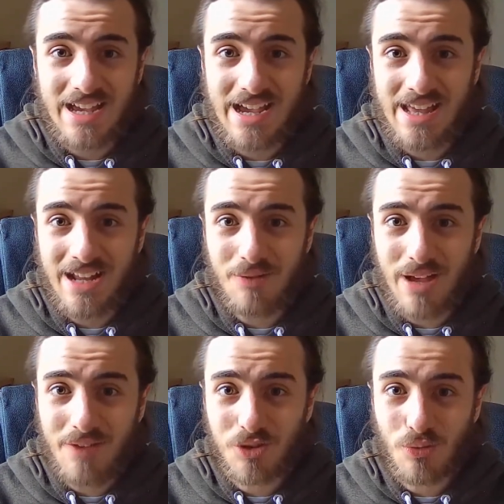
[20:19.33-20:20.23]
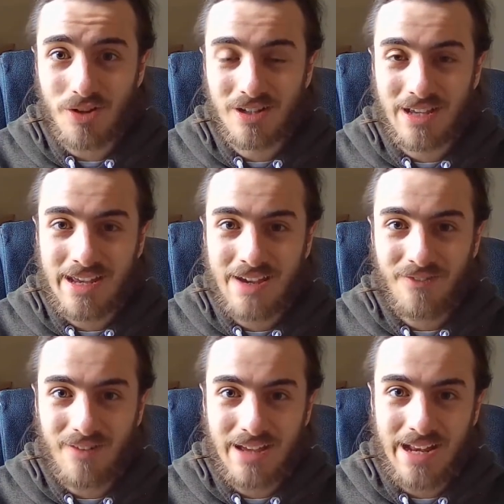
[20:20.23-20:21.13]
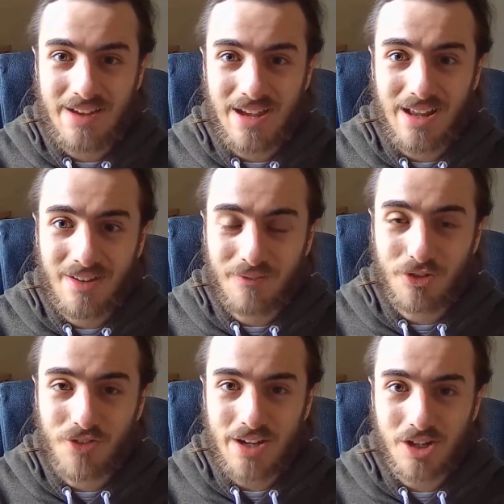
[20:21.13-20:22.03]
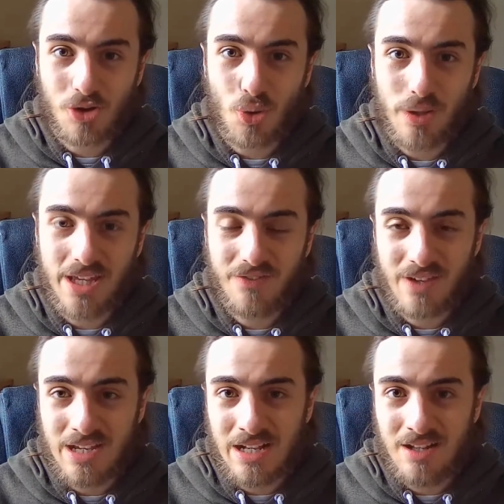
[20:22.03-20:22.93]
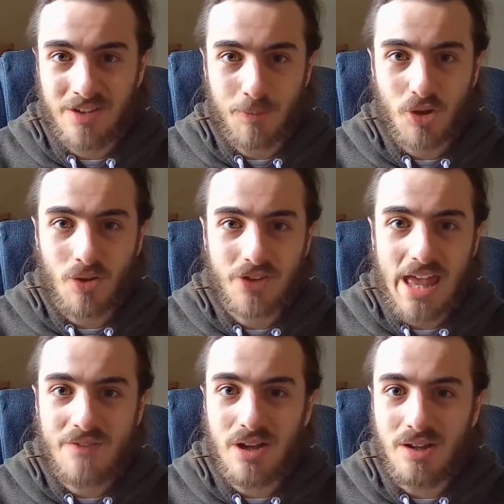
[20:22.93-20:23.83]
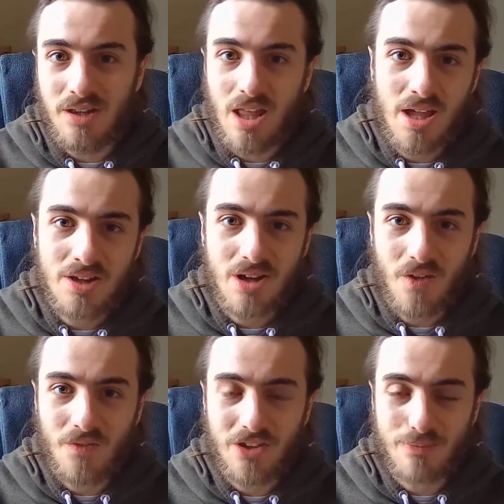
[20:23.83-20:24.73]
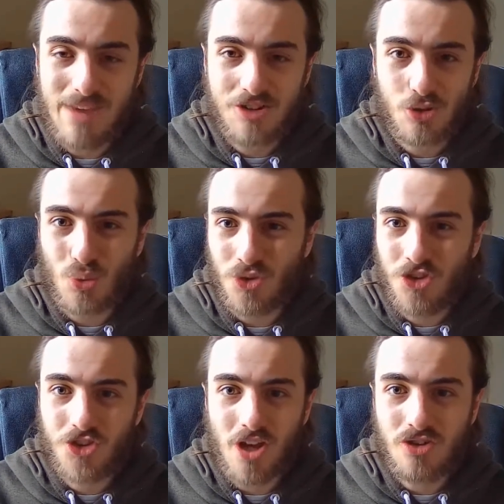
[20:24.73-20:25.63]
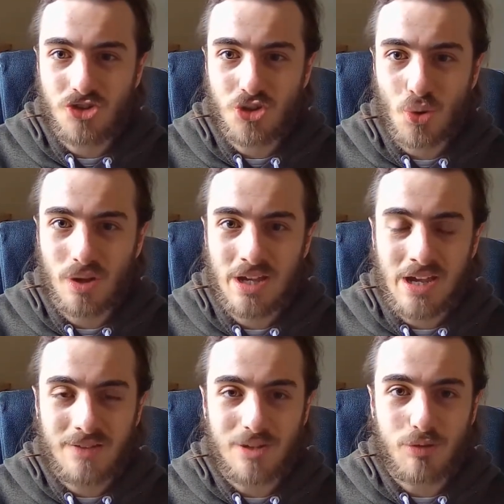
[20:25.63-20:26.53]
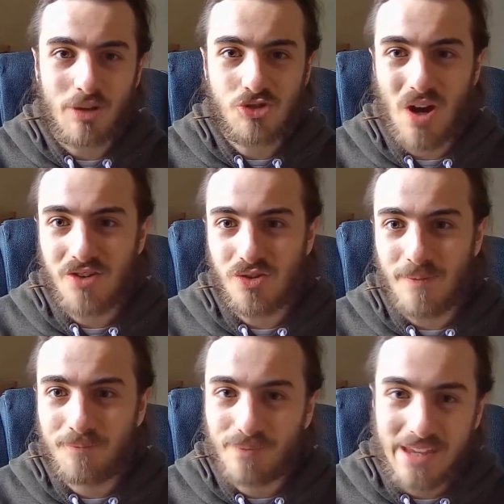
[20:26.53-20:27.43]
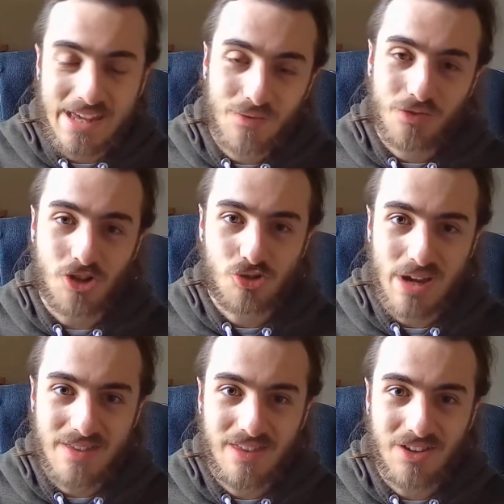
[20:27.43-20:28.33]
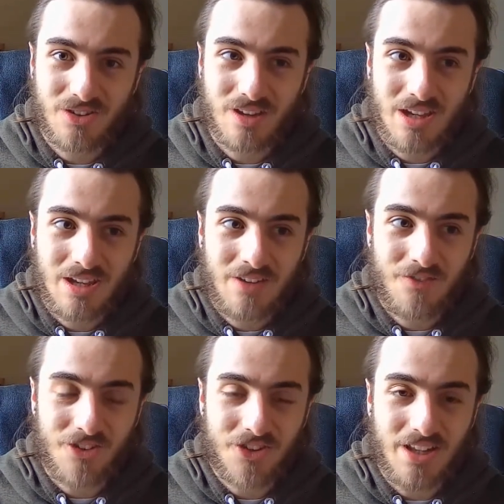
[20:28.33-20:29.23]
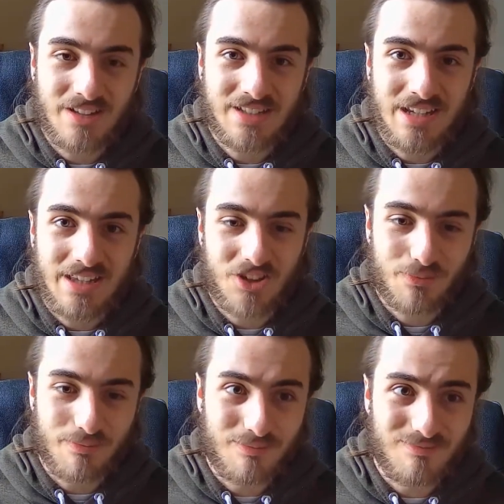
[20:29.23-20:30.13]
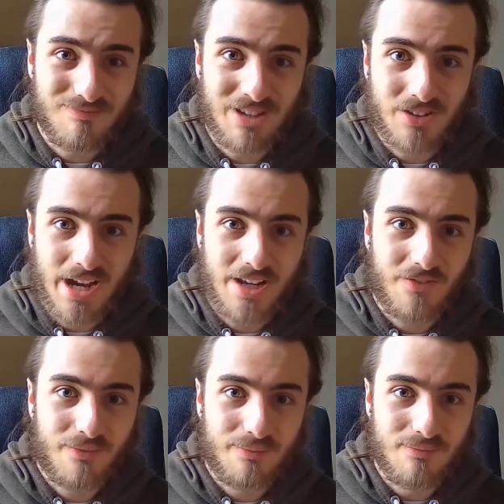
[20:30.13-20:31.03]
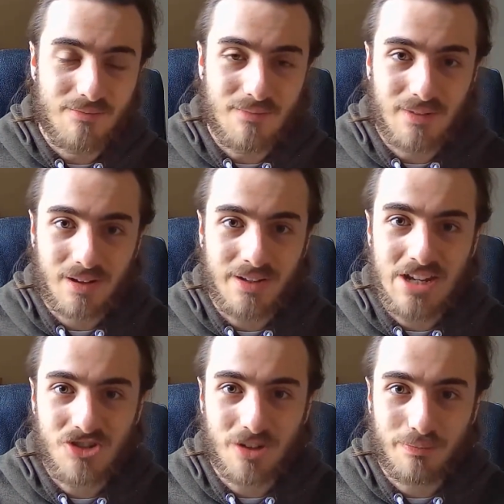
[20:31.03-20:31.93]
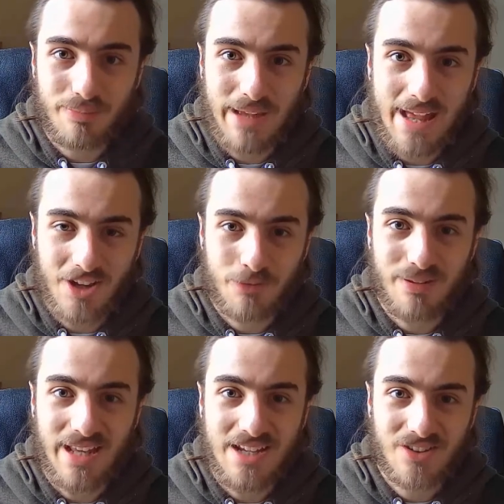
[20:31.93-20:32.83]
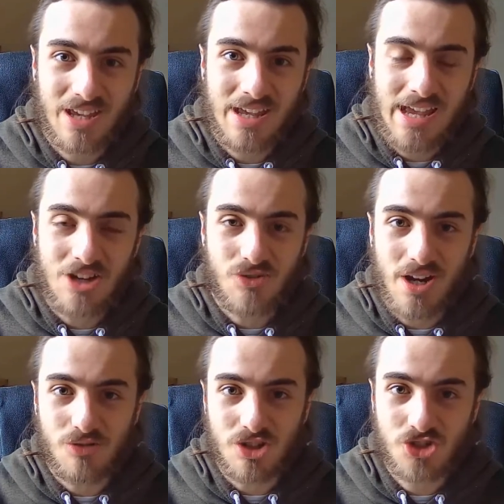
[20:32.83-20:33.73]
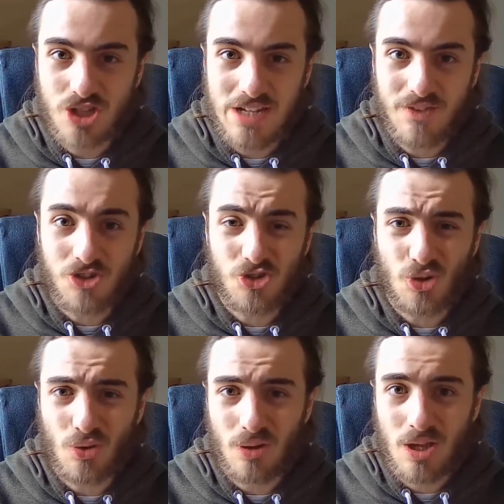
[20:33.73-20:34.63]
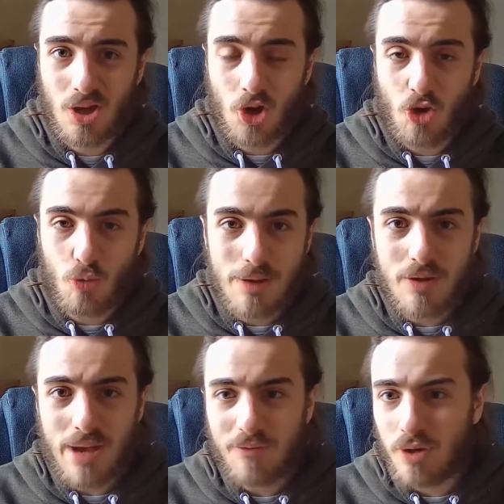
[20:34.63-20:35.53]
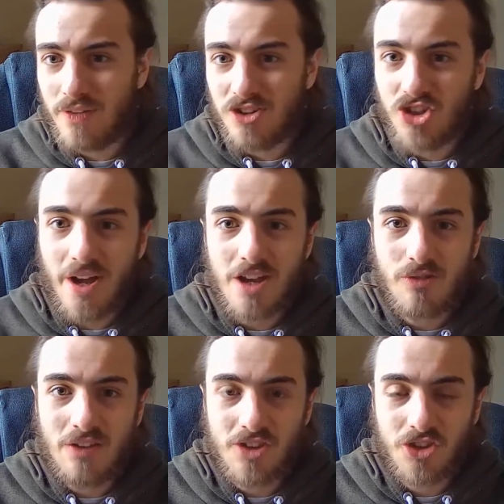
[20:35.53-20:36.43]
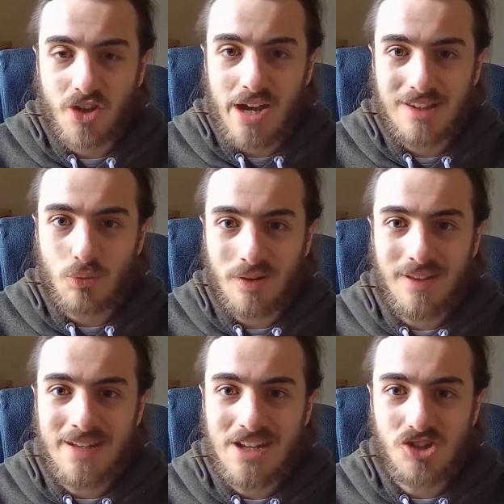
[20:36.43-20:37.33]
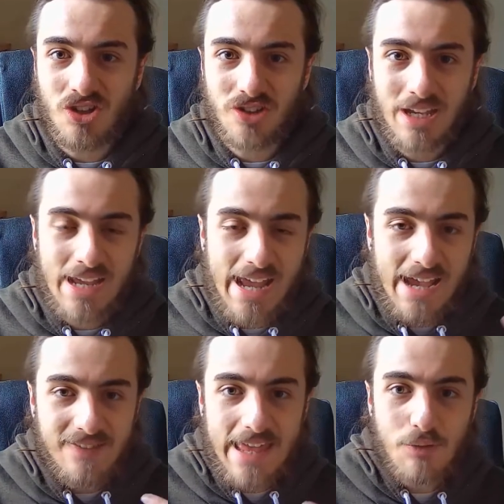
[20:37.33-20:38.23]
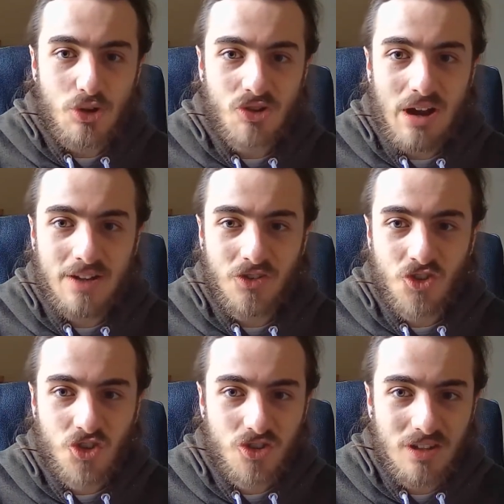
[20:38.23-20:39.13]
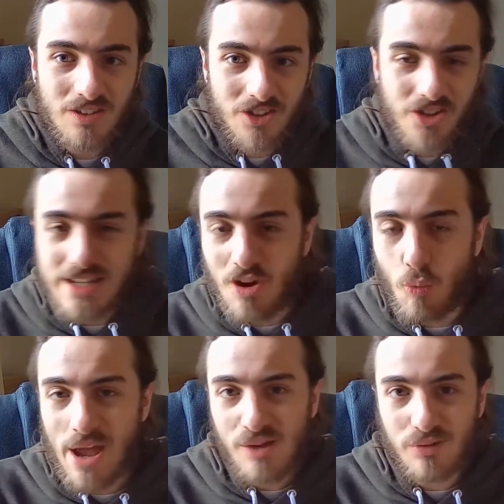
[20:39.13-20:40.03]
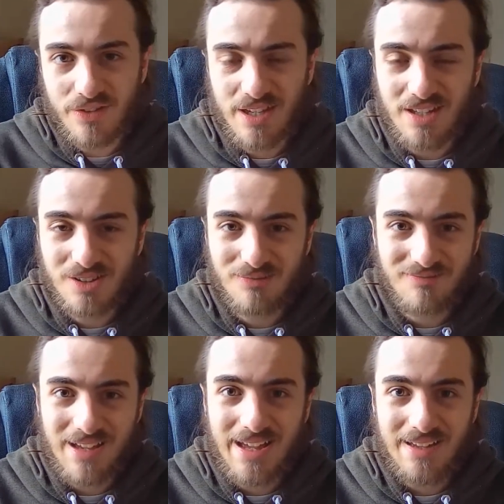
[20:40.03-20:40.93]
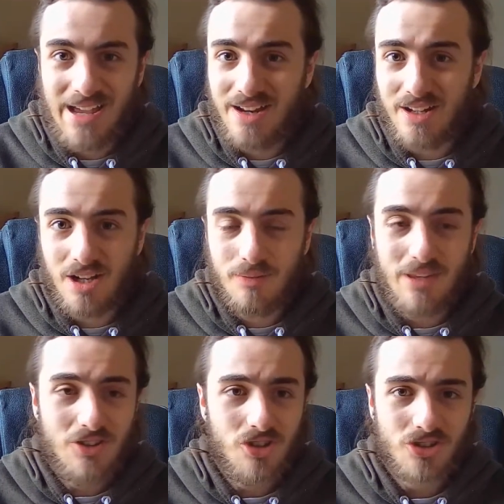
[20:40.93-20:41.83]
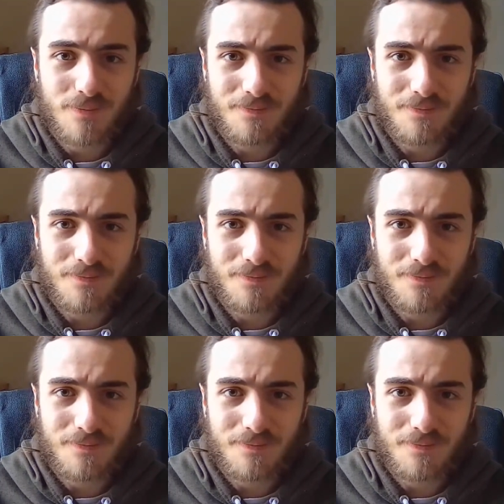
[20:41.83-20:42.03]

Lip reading: And I have to want, and would find it cool if the Decepticons ever learn of this magical sun jewel. They'll probably try to infiltrate this facility, this kind of ninja palace place, and try to retrieve the jewel. Or maybe you have one of the Dire Wraiths disguised as one of the ninjas, and they would kind of sneak away with it. I don't know. There's just